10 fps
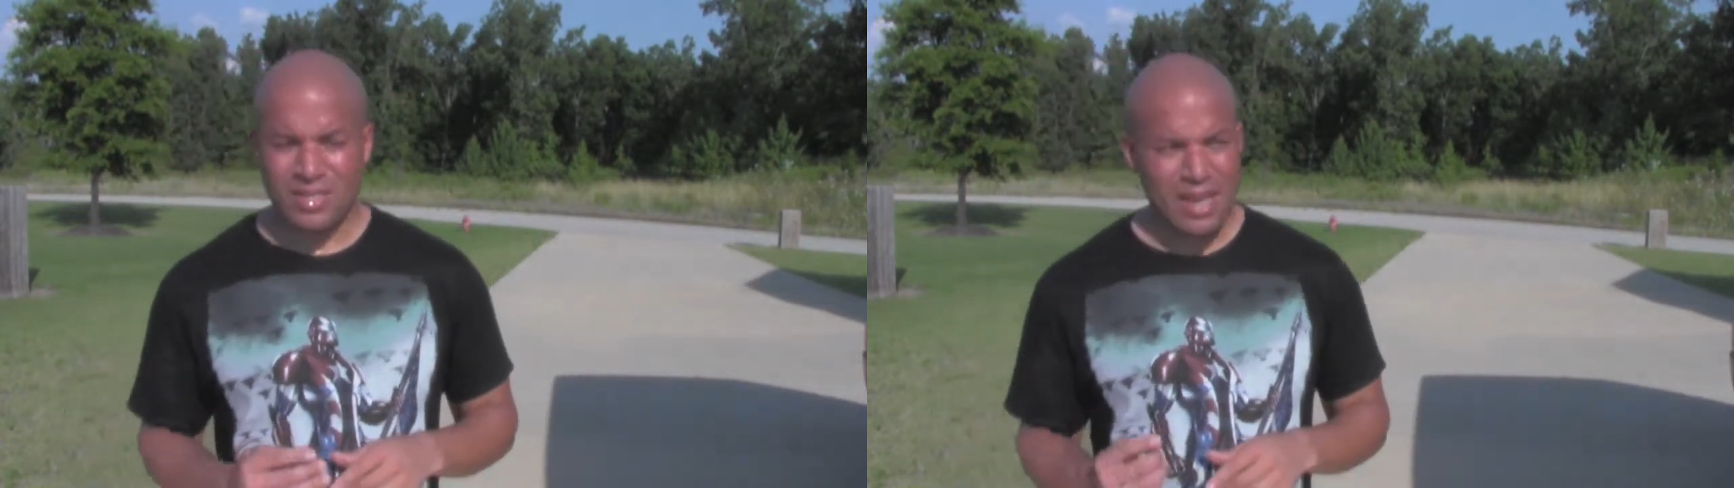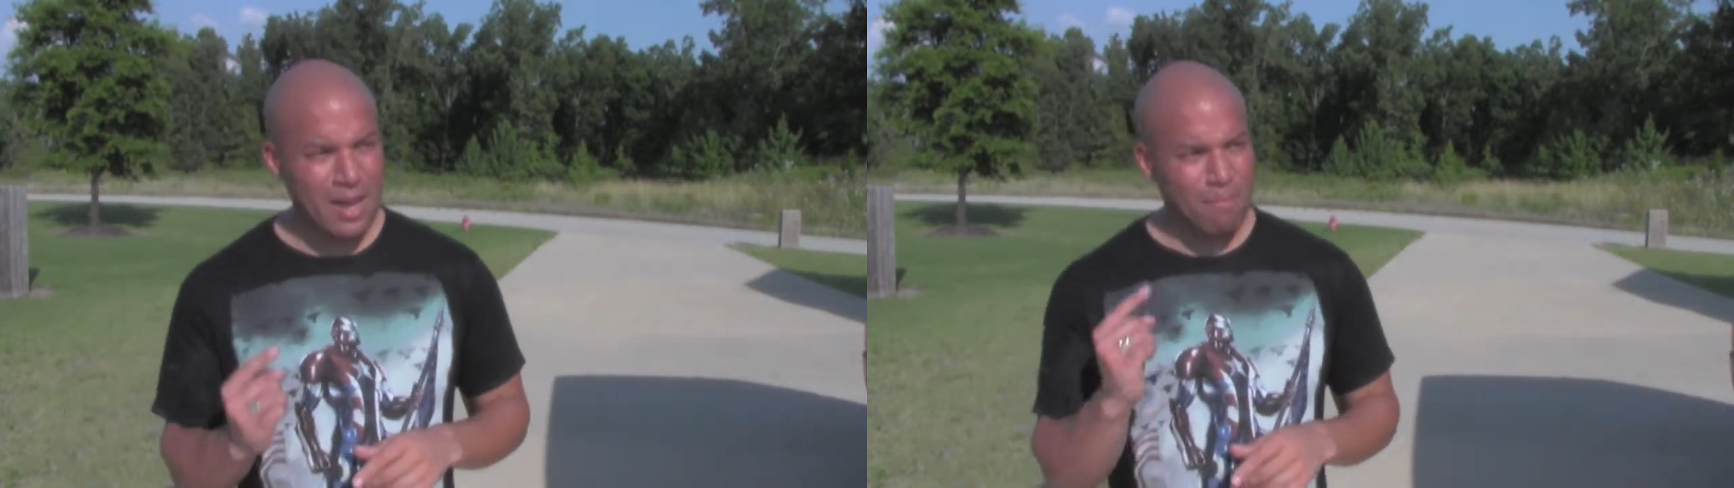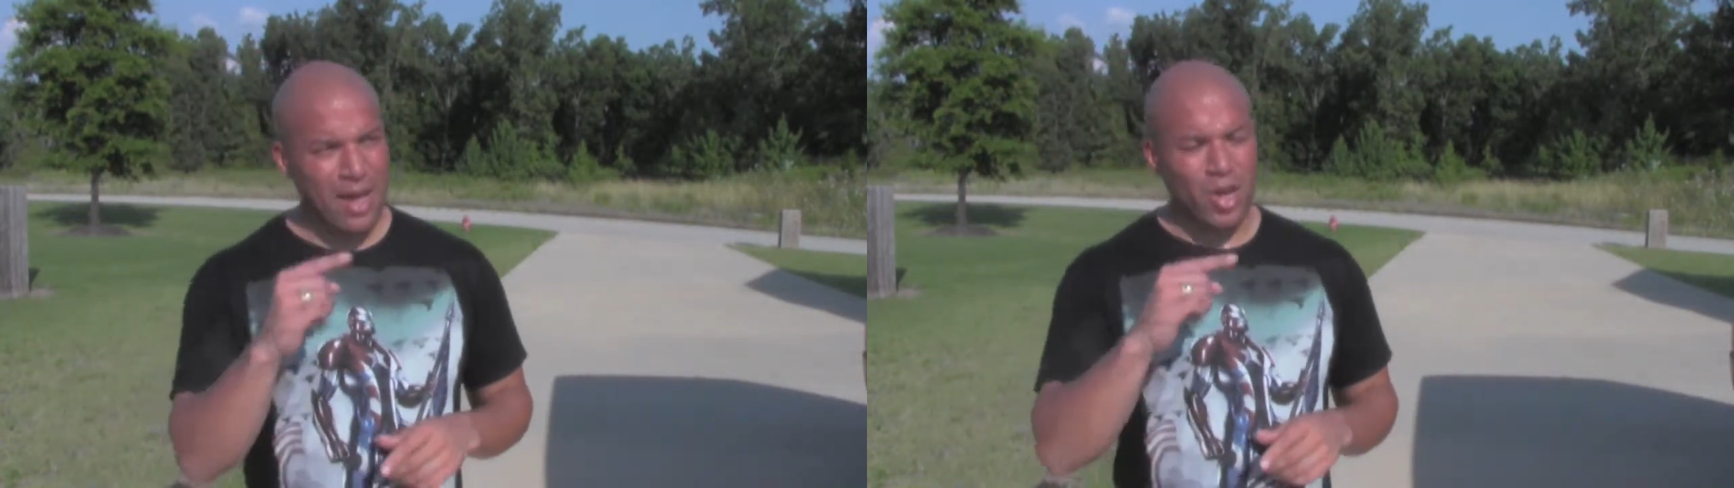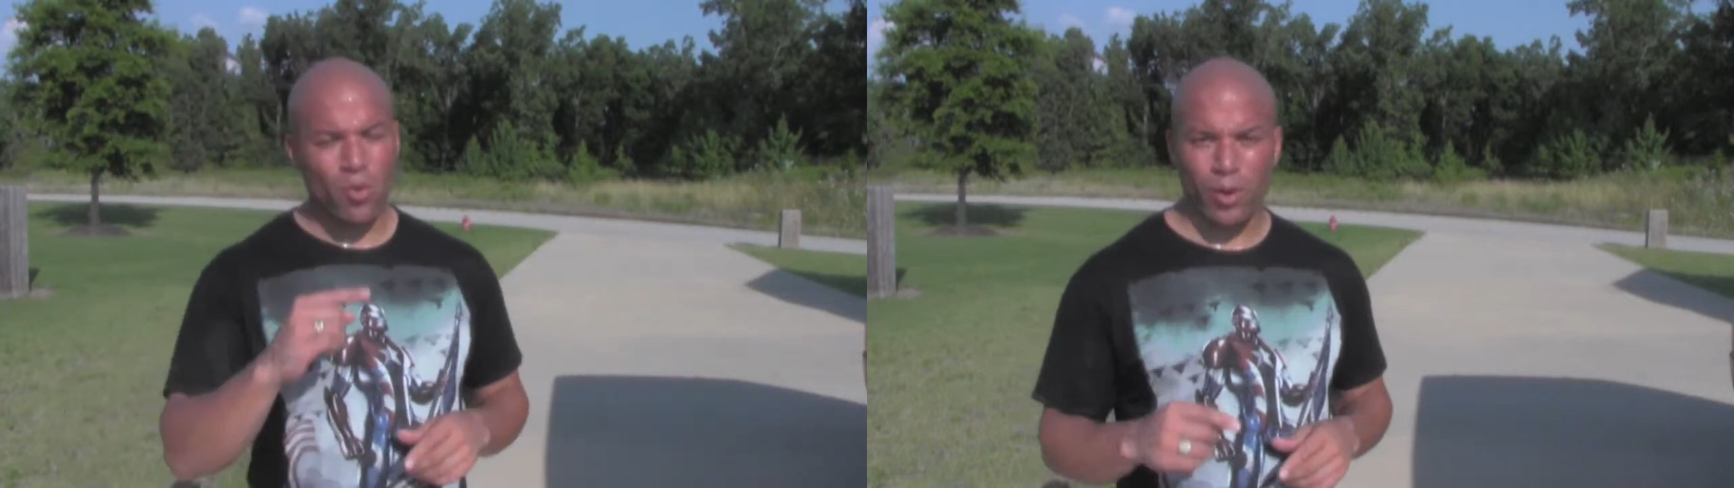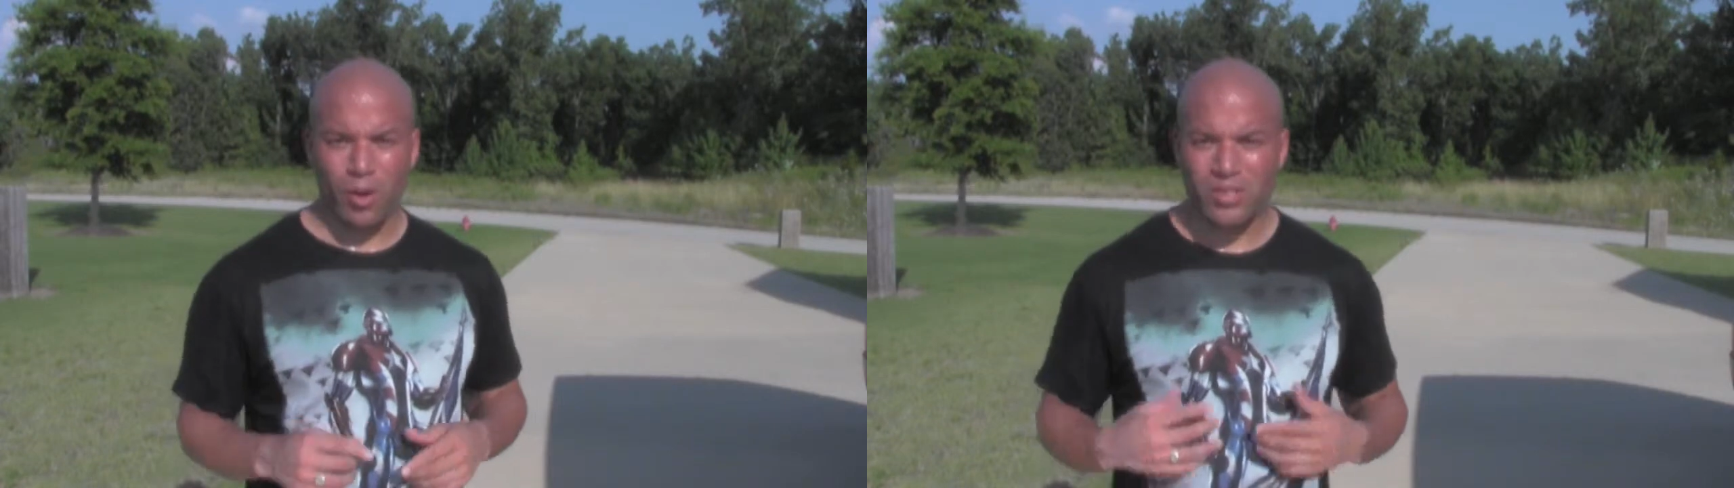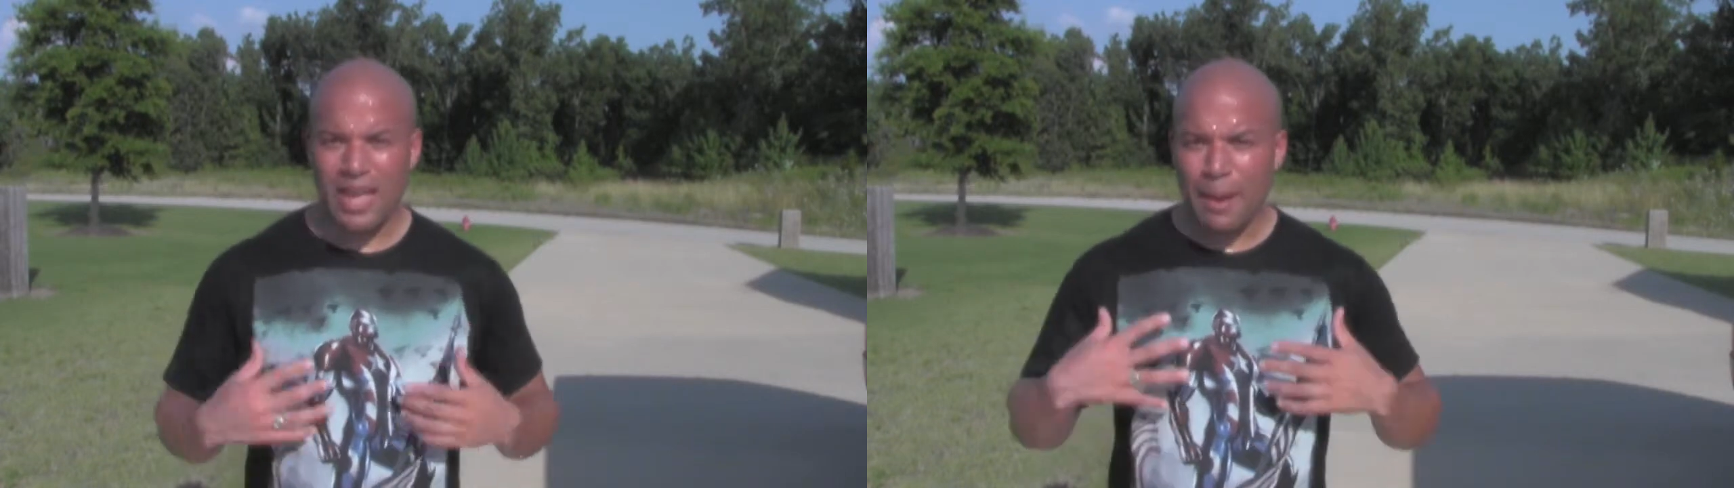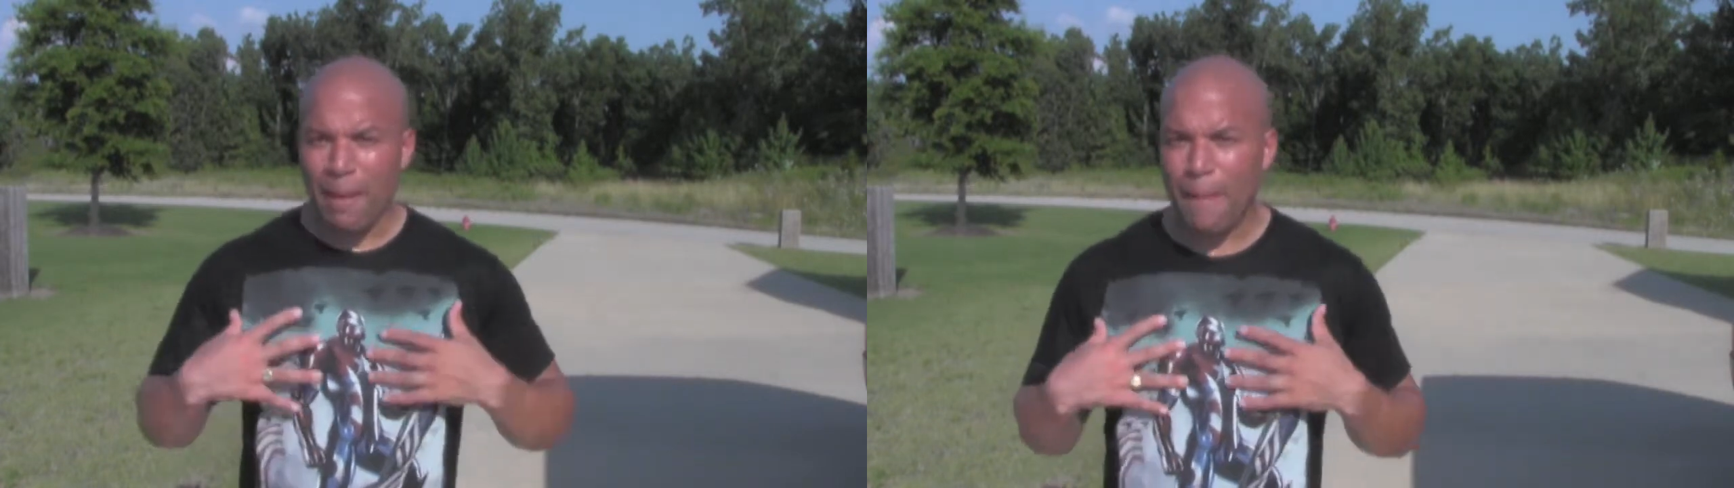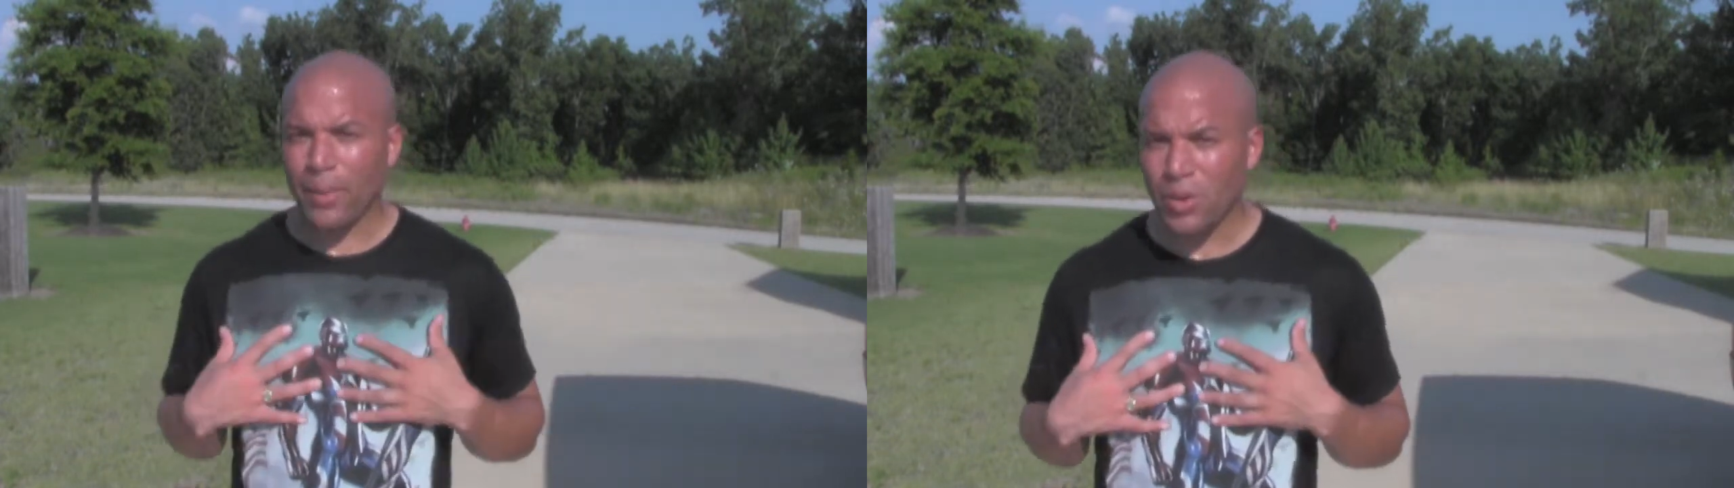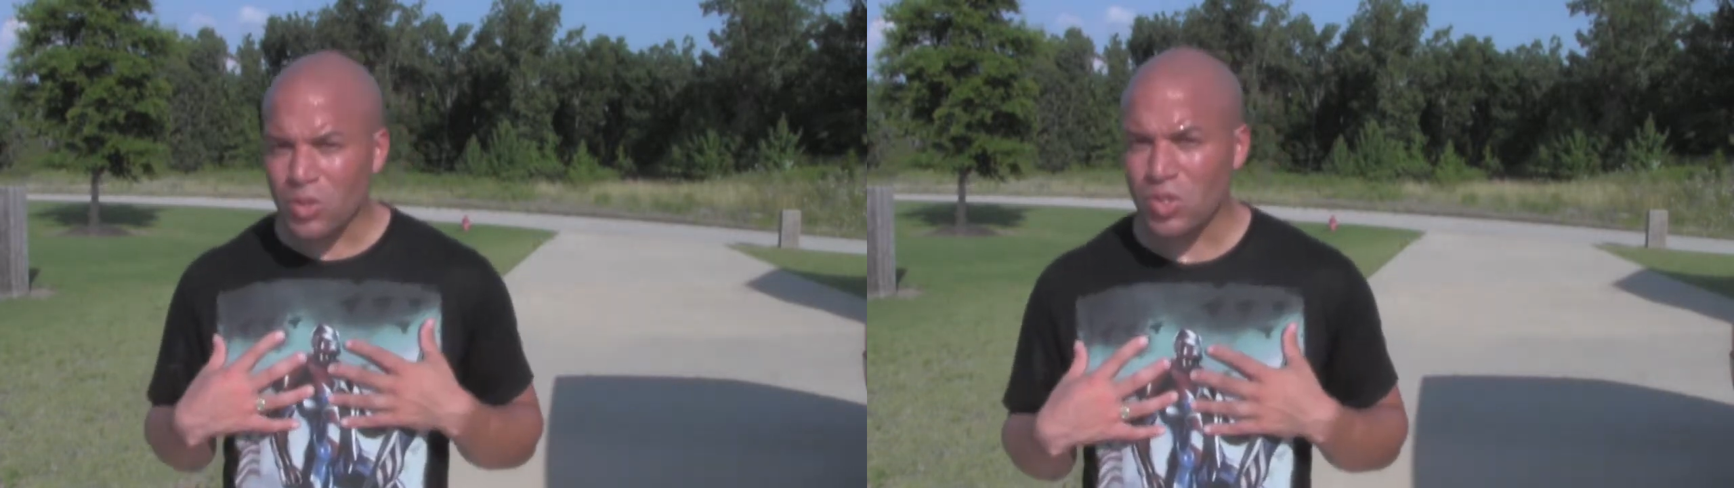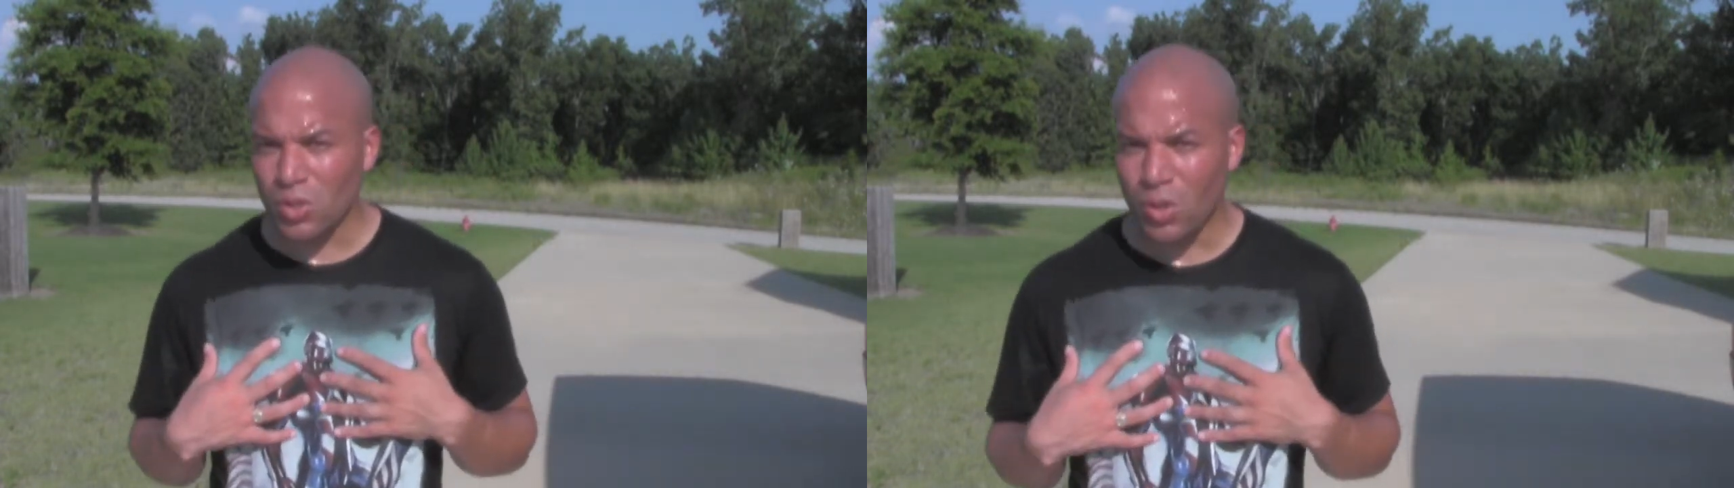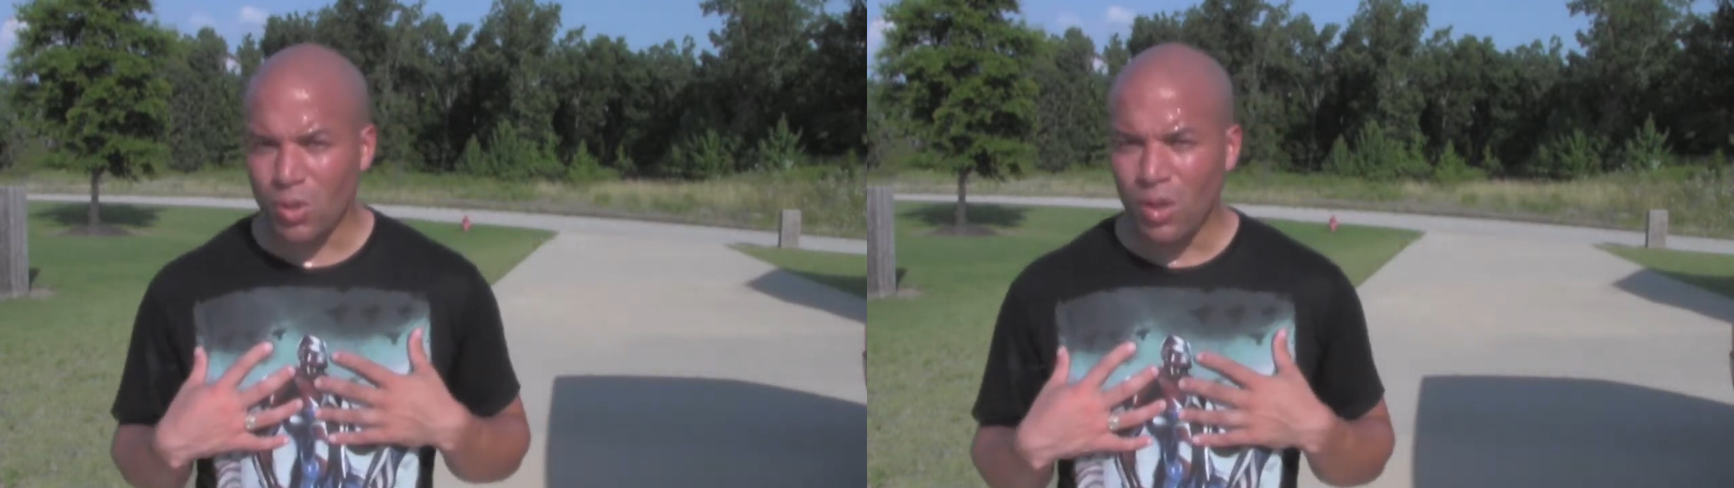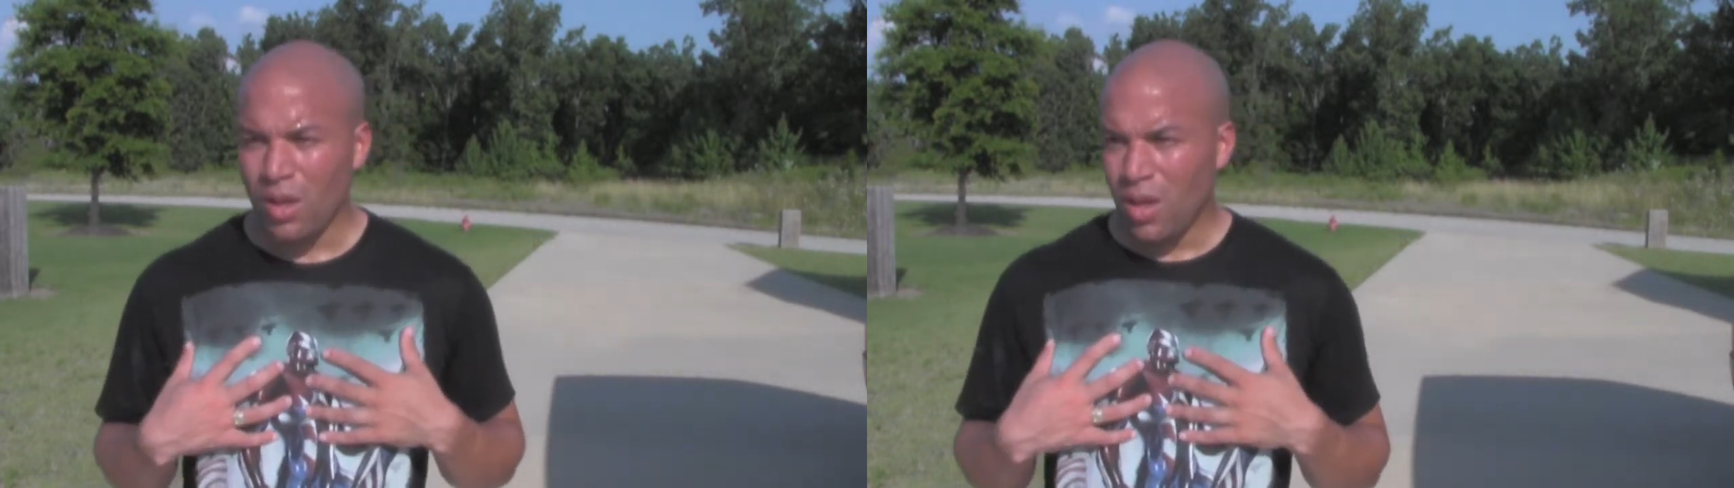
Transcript: take my career, take my personal